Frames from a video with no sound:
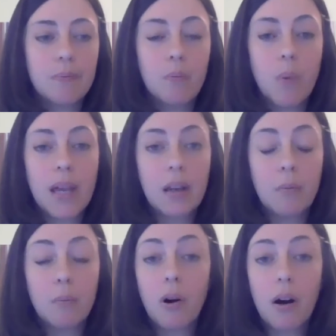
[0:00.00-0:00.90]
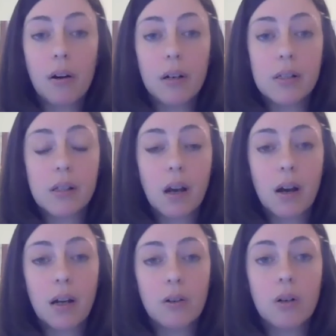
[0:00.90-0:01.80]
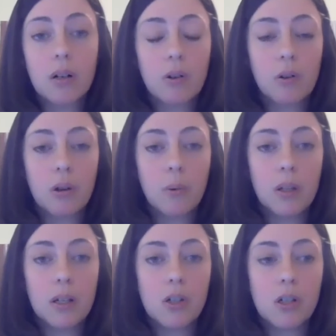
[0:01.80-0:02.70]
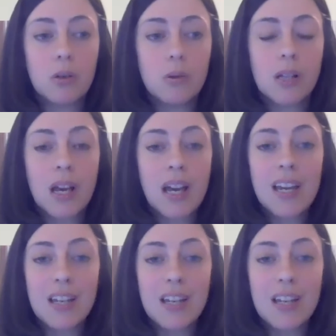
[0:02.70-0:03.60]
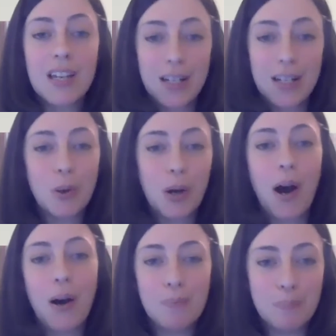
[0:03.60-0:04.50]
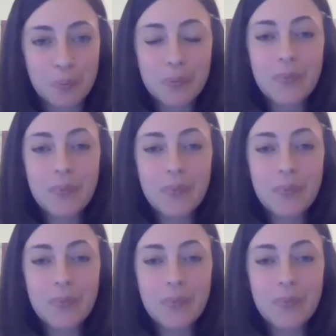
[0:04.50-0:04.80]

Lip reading: making progress on critical global issues is yet to come.